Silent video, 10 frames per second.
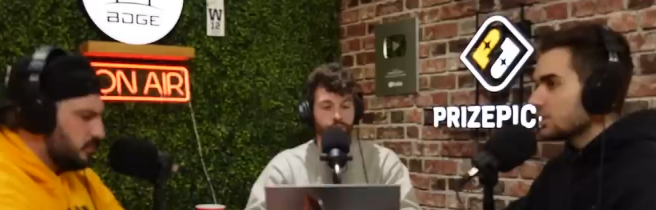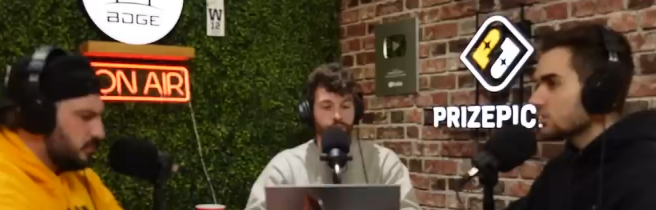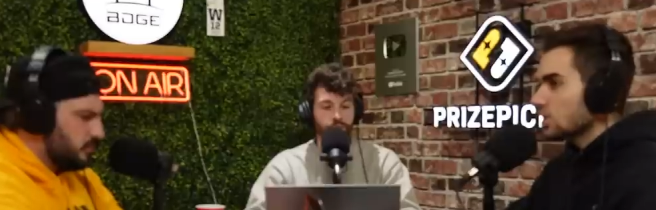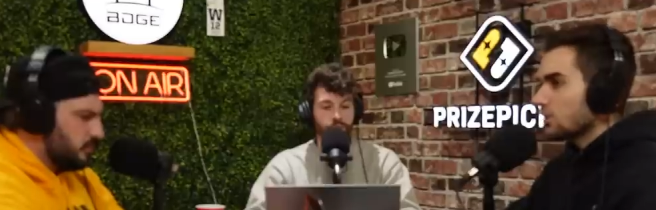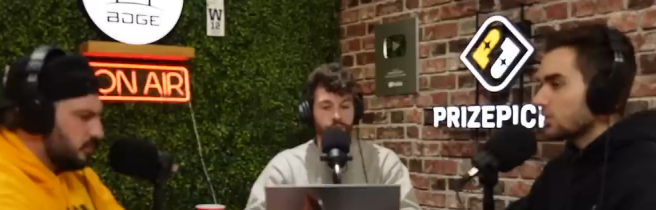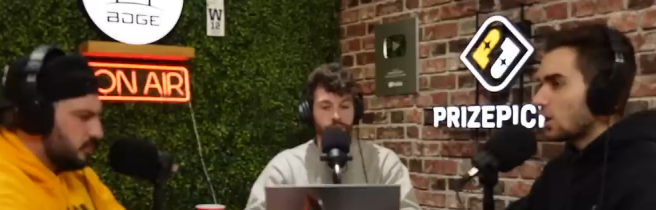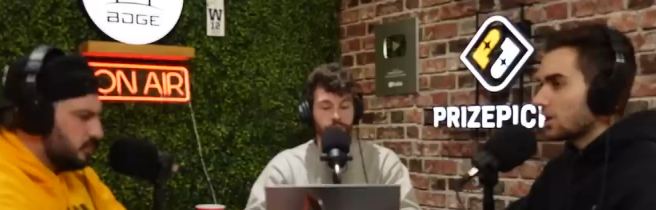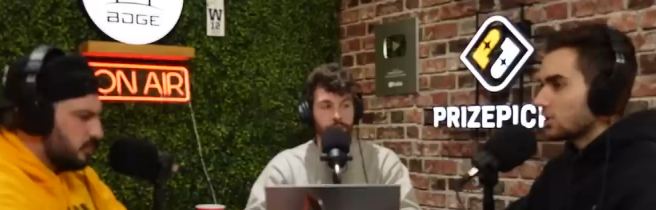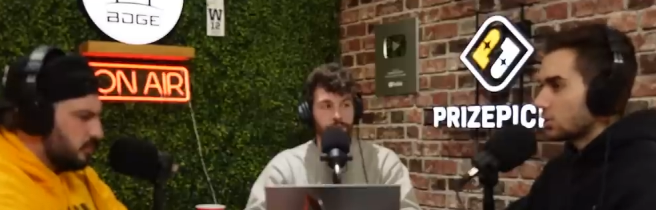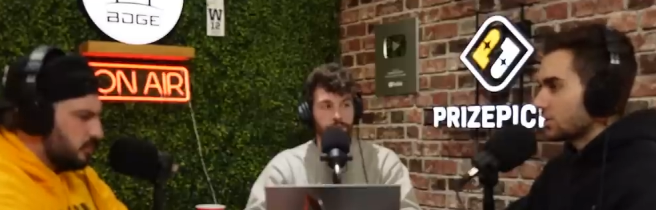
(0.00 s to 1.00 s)
Speaker 1: gives off a
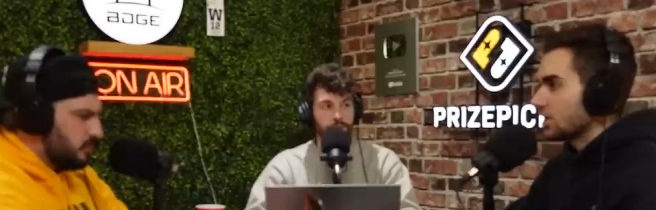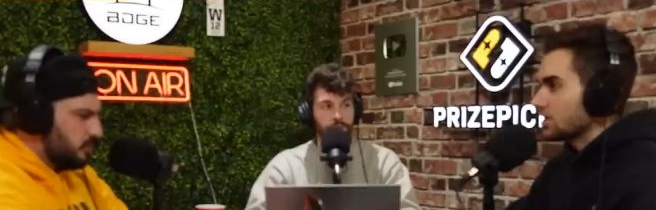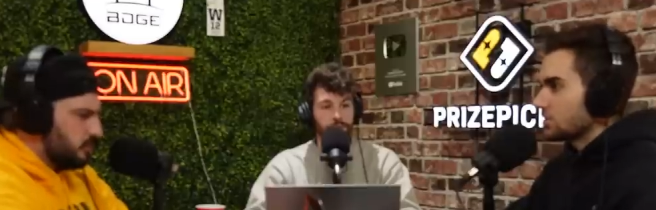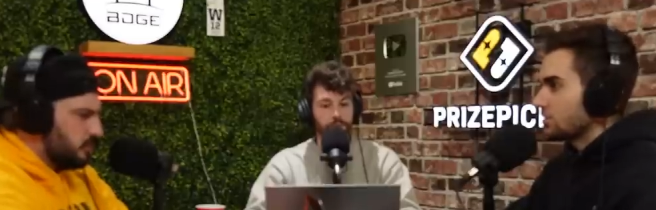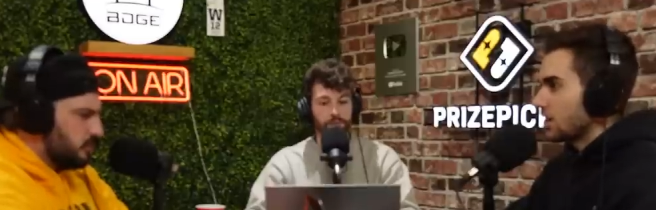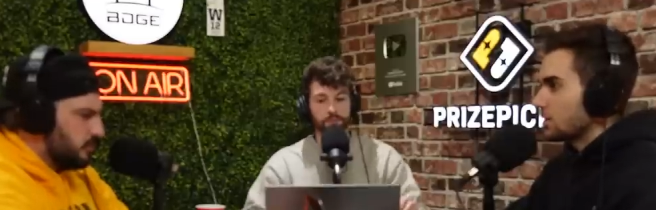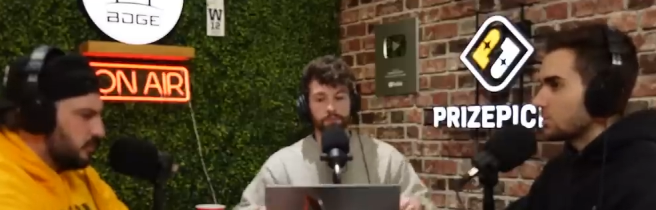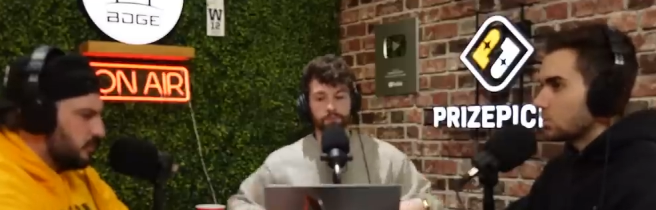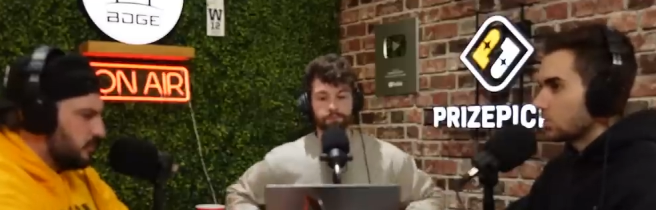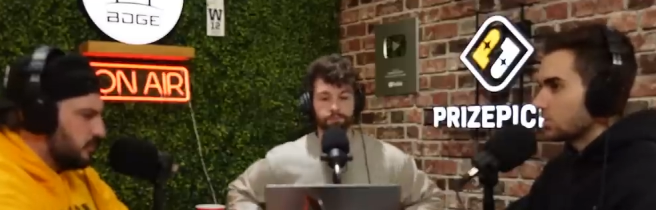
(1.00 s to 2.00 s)
lot of Kirk Cousin
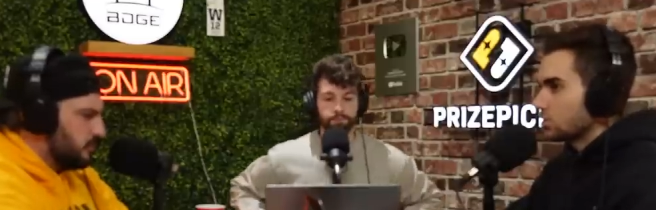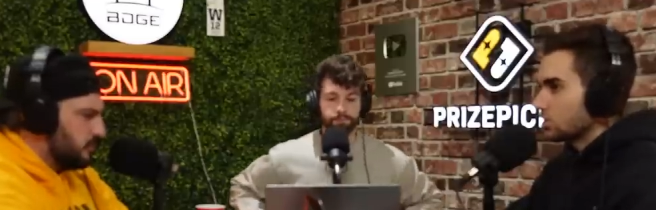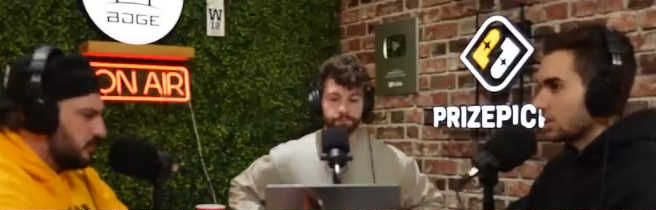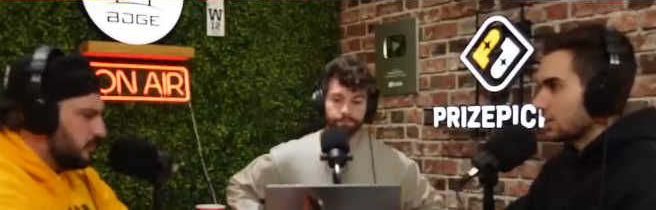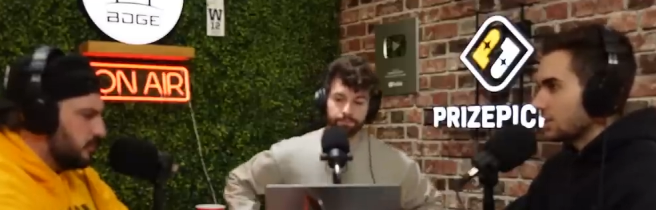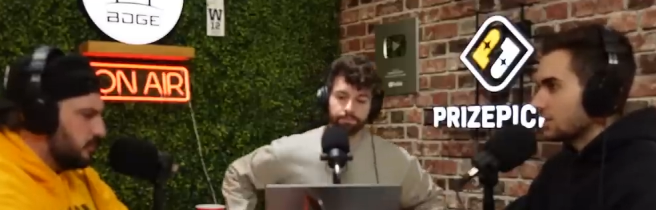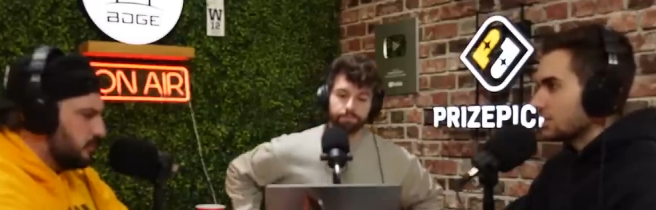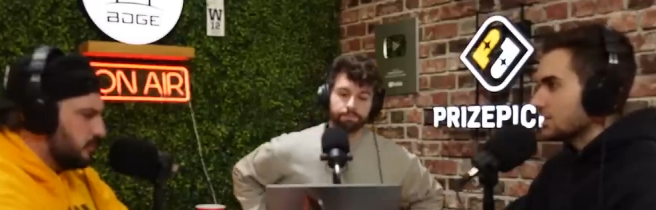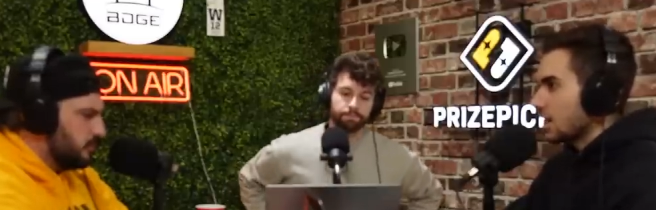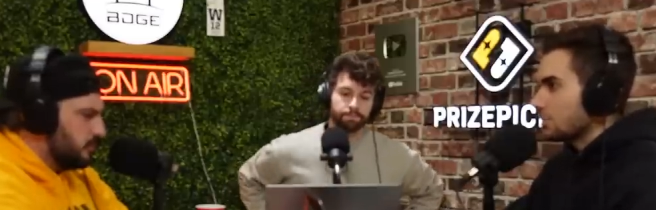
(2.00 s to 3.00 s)
vibes, where it's just like in
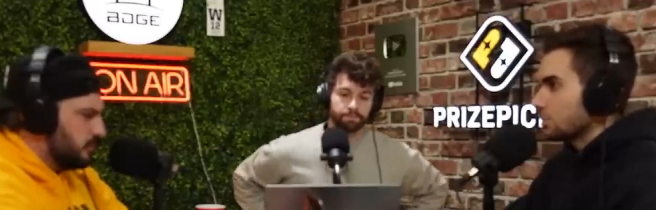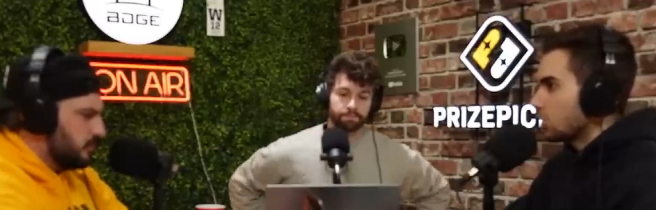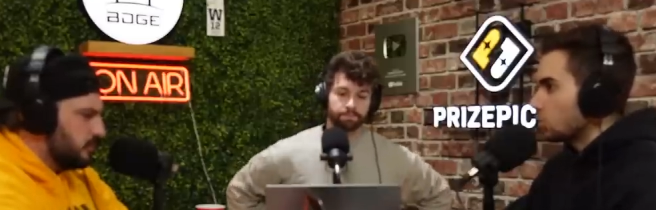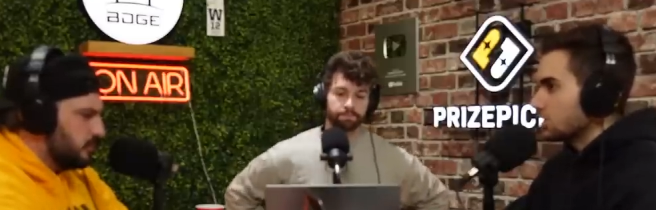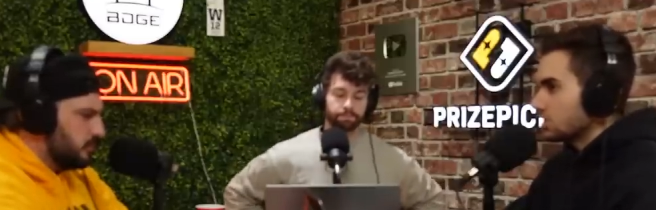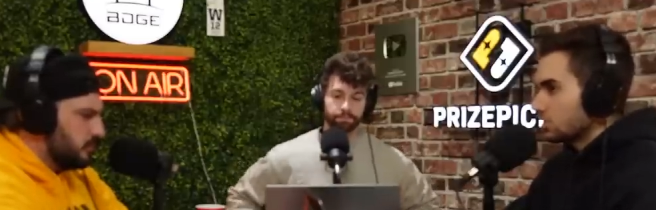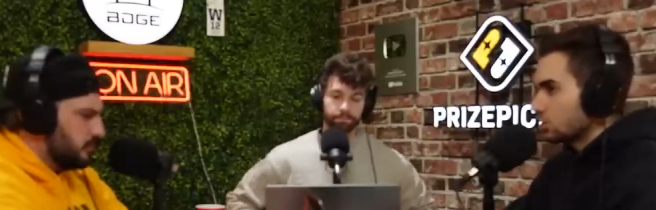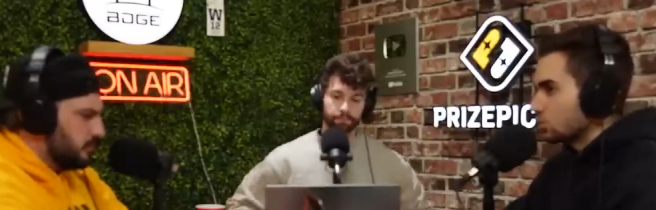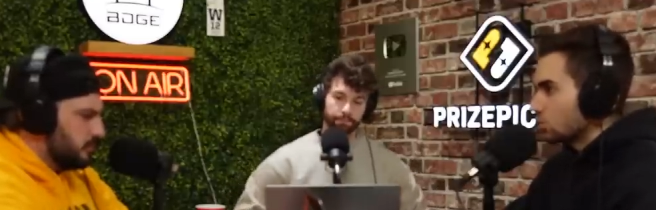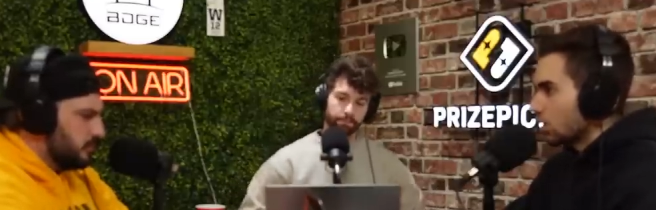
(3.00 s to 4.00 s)
these type of moments, the
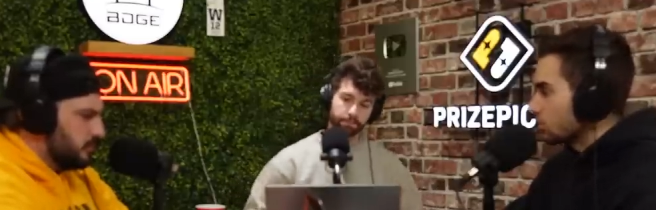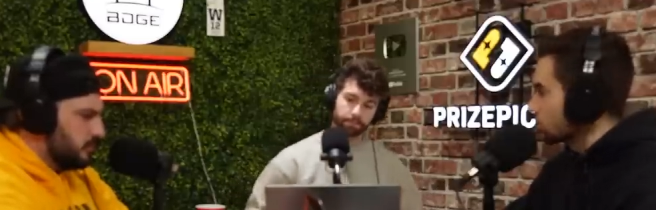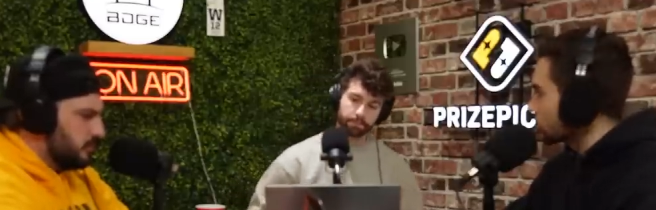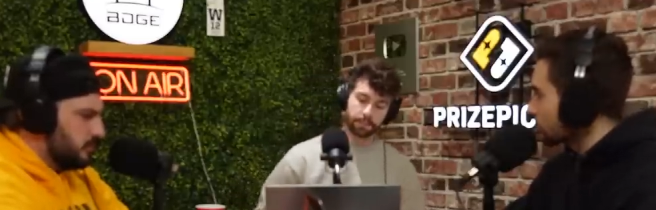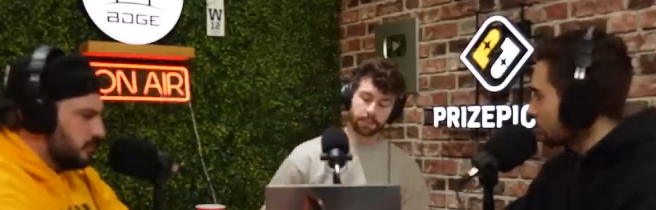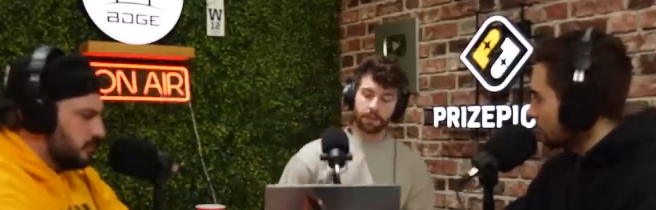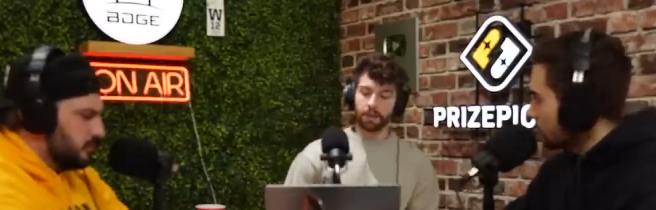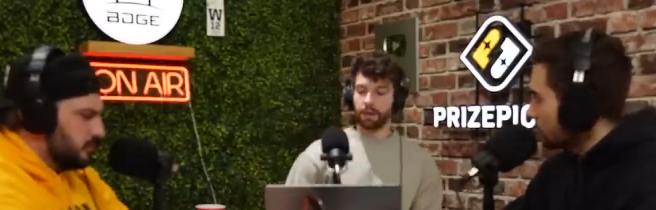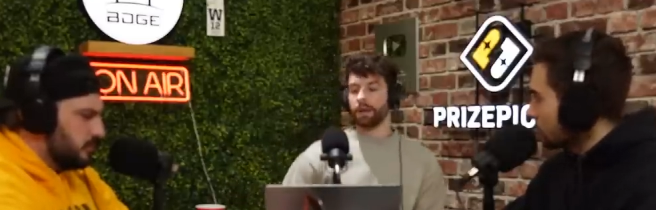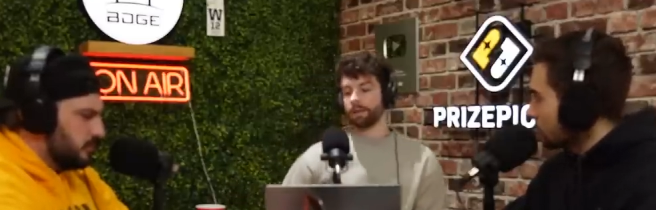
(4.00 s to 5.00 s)
dude crumbles.
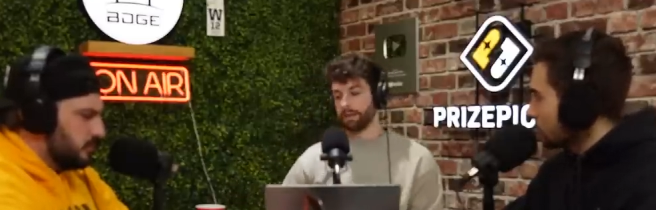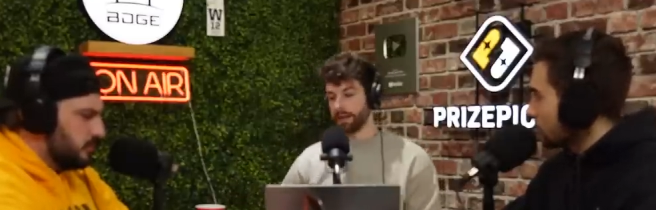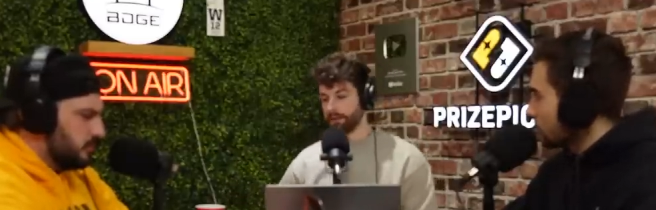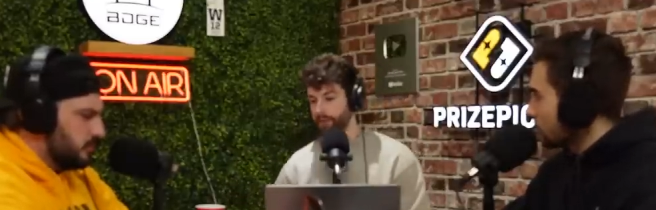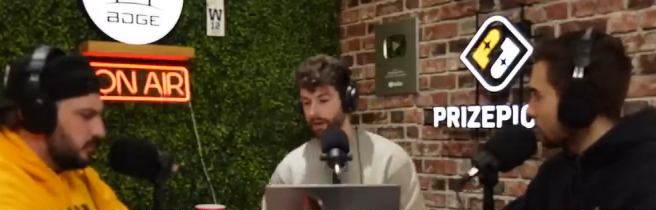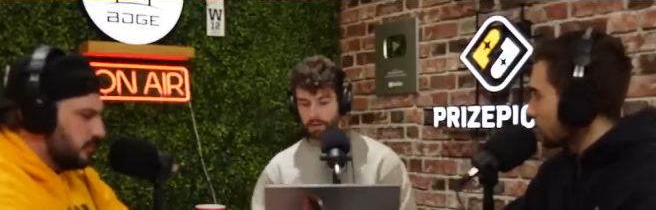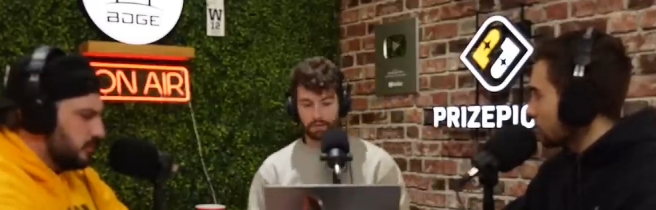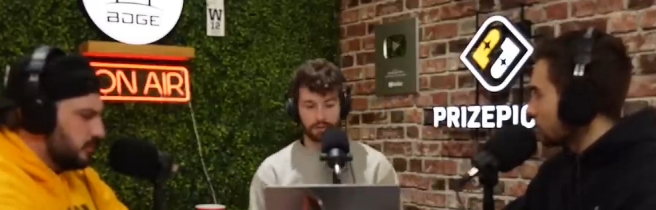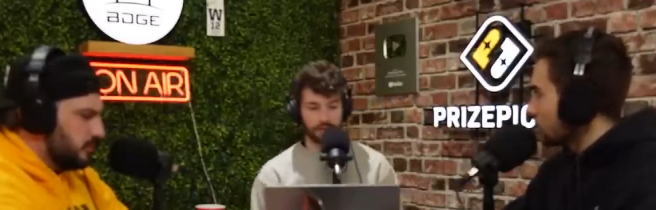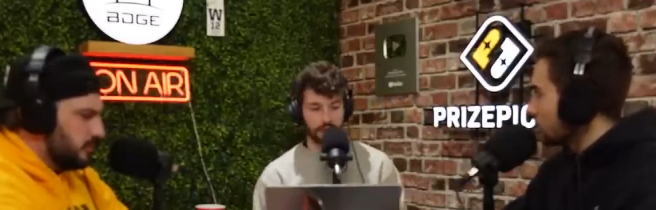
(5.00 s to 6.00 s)
That's fair.
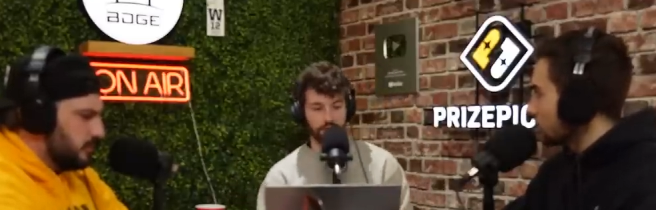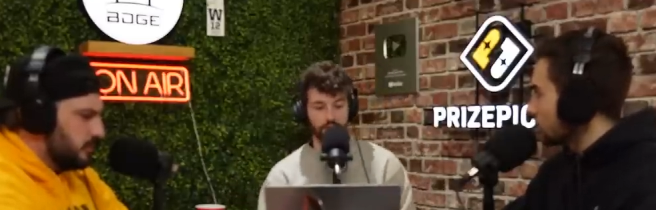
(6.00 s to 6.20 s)
He's had a